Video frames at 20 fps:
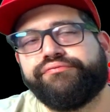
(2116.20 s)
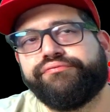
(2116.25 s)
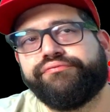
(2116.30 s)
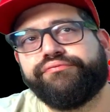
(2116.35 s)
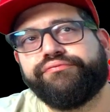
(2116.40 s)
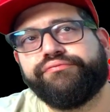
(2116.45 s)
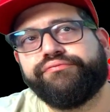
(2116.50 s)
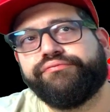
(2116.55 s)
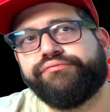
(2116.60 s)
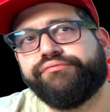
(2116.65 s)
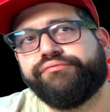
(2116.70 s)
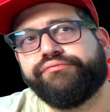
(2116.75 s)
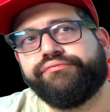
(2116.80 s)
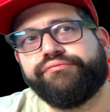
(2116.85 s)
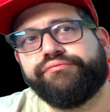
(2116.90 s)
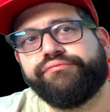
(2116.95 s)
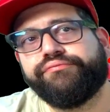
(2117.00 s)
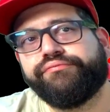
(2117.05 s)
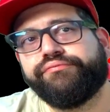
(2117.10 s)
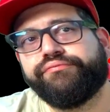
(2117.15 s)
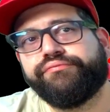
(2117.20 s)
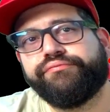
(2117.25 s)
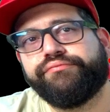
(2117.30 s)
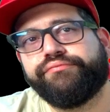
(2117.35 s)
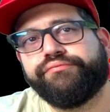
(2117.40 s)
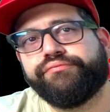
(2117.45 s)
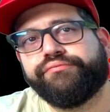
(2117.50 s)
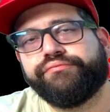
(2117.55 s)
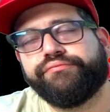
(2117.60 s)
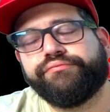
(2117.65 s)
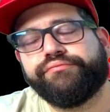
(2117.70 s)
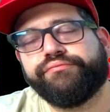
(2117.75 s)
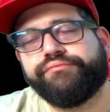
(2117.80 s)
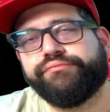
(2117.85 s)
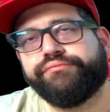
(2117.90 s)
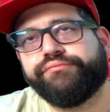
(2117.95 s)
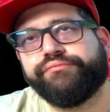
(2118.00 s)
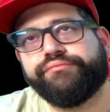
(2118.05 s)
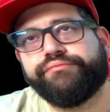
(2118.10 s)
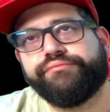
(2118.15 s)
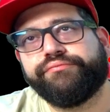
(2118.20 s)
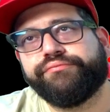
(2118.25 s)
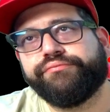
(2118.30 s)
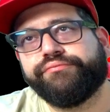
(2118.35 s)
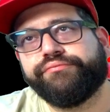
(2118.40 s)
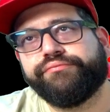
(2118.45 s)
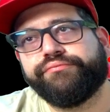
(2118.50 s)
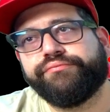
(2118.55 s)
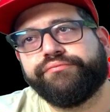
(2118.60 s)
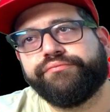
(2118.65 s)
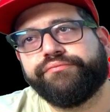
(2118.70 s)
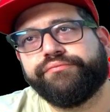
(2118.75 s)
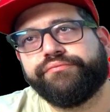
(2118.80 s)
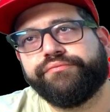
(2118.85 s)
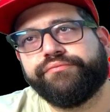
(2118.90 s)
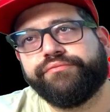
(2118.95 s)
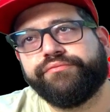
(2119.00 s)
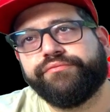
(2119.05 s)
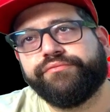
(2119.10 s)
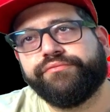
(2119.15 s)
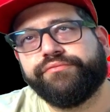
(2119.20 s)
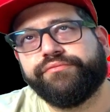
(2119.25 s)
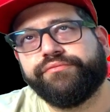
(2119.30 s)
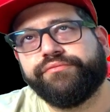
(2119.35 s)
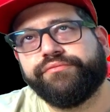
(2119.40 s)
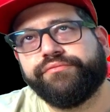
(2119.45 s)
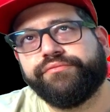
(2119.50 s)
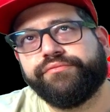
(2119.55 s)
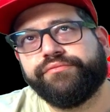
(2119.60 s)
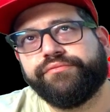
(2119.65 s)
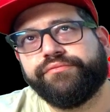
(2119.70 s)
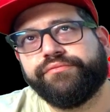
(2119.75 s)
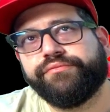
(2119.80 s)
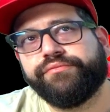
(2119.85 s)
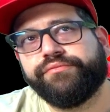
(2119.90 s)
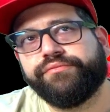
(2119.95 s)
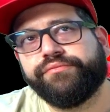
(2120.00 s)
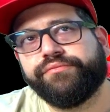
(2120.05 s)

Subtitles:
No words are spoken by the person on screen.